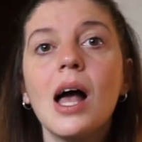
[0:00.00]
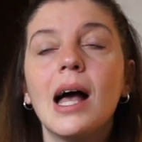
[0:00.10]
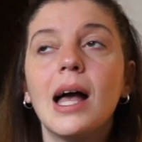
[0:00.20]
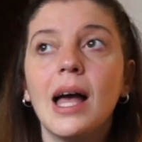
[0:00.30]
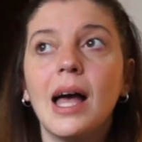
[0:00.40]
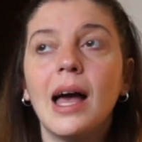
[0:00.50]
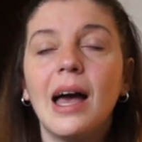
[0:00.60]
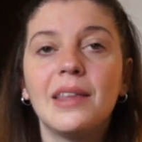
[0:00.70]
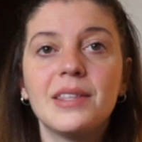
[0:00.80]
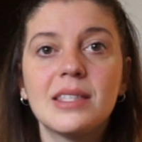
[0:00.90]

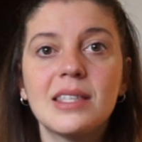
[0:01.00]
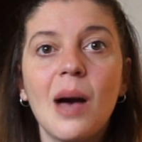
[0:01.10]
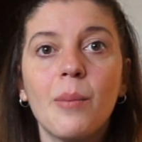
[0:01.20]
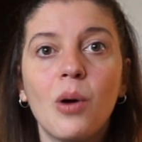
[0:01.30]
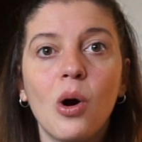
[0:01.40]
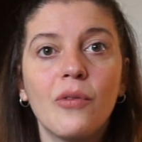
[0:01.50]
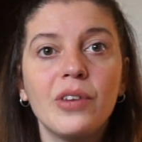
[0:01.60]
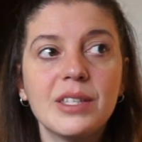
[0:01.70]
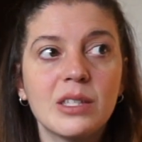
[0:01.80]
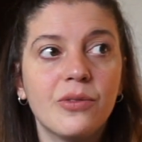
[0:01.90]
and some of
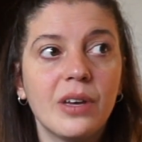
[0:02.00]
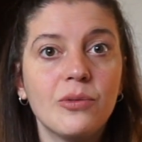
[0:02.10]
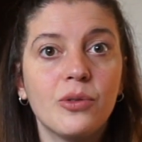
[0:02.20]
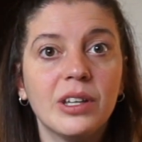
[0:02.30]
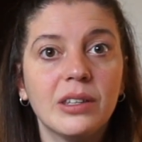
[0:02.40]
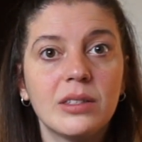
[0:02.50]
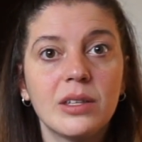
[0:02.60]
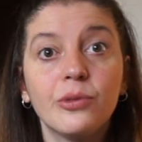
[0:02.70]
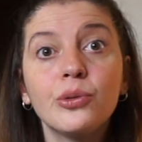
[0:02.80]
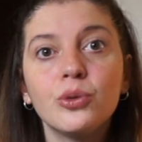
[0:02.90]
his favorite
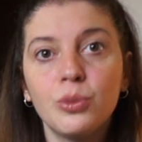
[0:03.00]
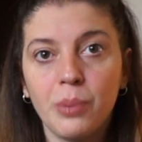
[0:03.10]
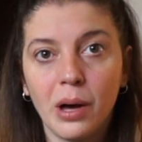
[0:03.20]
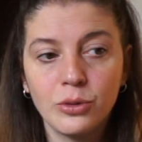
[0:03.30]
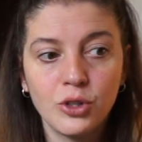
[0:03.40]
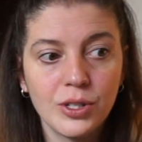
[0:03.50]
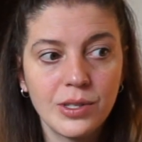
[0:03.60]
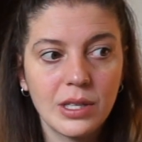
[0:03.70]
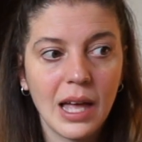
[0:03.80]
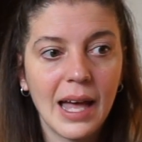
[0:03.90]
food
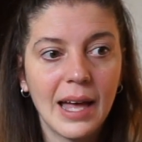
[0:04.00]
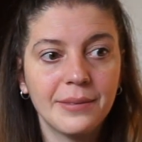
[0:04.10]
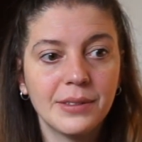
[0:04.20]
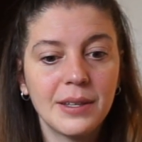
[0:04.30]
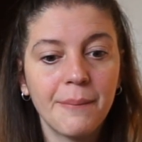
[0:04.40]
pouches. And